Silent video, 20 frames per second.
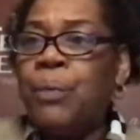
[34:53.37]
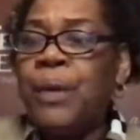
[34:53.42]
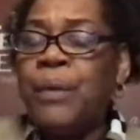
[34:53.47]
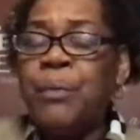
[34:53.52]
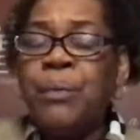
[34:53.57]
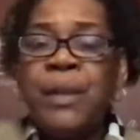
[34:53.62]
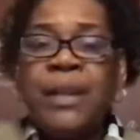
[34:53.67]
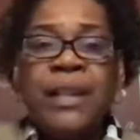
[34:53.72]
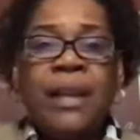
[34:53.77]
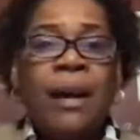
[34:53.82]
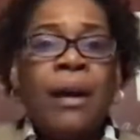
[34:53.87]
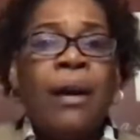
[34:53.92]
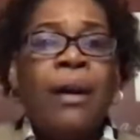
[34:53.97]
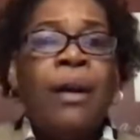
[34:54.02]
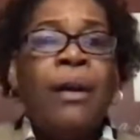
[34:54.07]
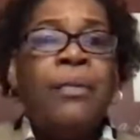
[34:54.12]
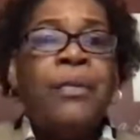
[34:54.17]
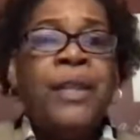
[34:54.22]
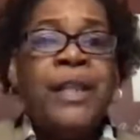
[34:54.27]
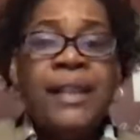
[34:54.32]
with with
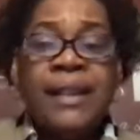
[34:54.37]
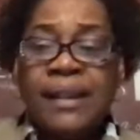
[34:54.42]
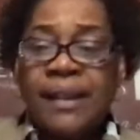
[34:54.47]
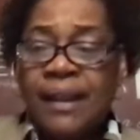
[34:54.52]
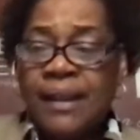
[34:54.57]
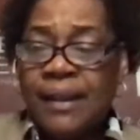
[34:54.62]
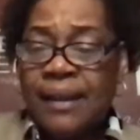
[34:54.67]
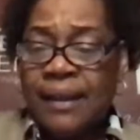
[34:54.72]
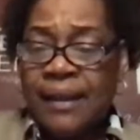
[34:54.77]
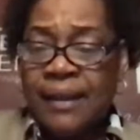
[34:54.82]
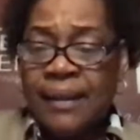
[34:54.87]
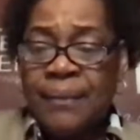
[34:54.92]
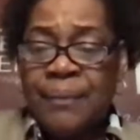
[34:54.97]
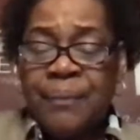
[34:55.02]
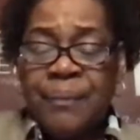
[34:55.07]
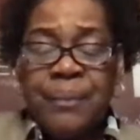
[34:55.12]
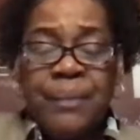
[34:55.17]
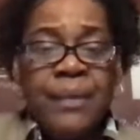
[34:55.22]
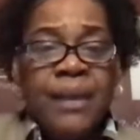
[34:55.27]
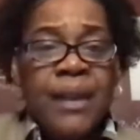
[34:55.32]
all this uh, uh,